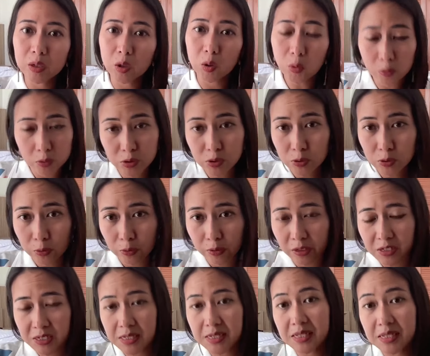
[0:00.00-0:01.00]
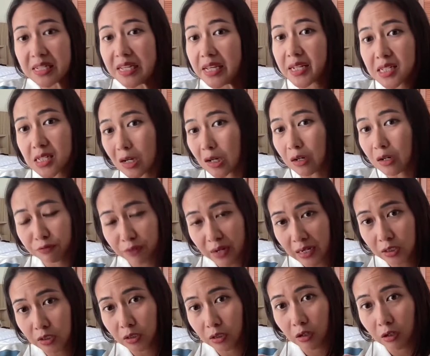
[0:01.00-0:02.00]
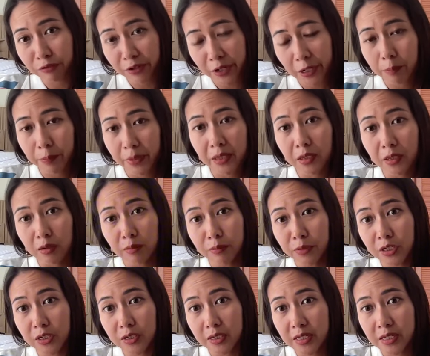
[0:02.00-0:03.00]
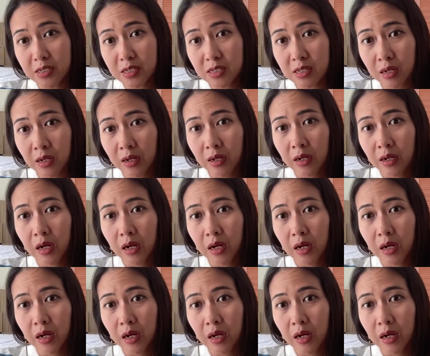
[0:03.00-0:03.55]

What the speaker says: but also there's the CSR factor of helping the communities.